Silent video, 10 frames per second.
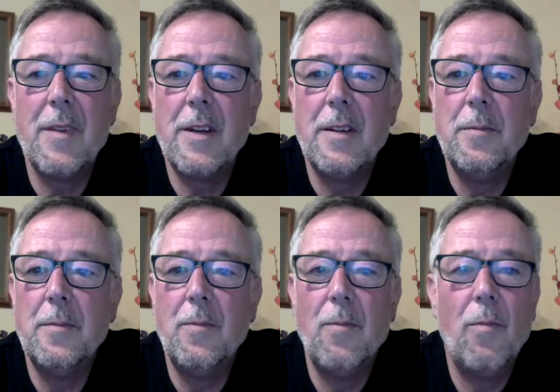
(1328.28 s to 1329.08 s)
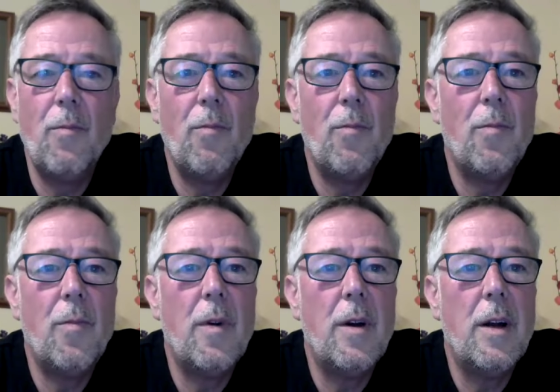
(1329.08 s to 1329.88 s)
I've just said nothing
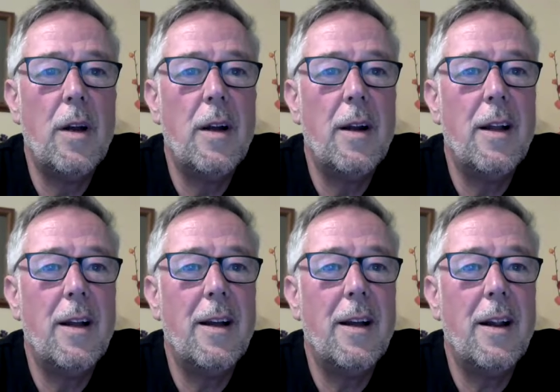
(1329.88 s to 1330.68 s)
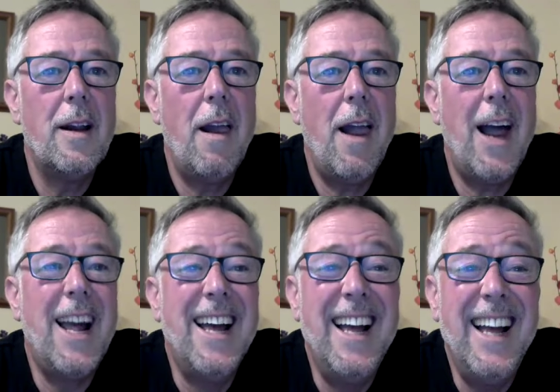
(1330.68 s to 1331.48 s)
there. Anyway.
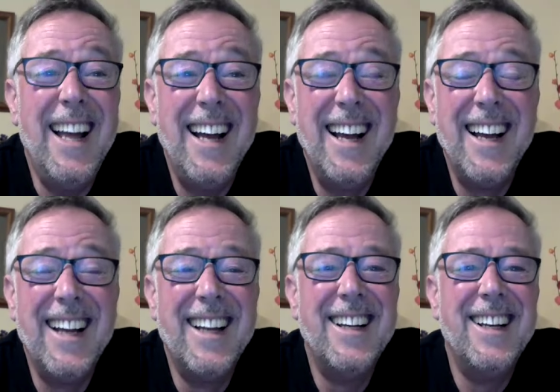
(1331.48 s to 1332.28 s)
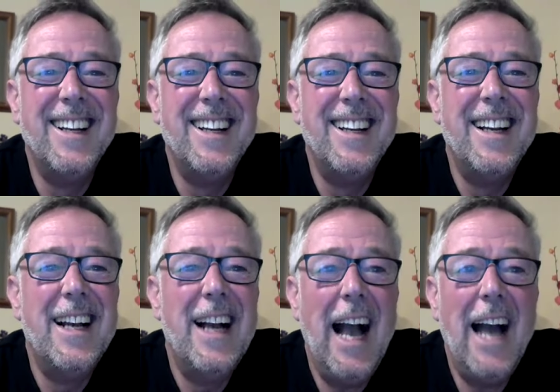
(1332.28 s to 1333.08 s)

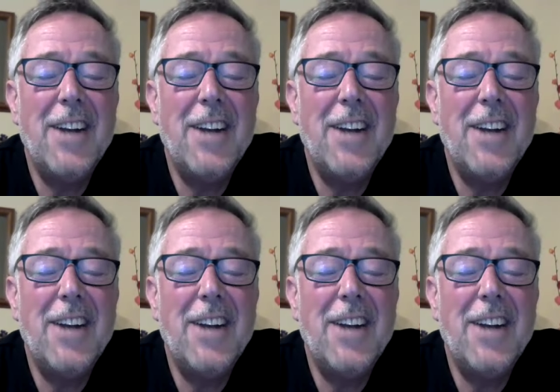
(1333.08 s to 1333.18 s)
It's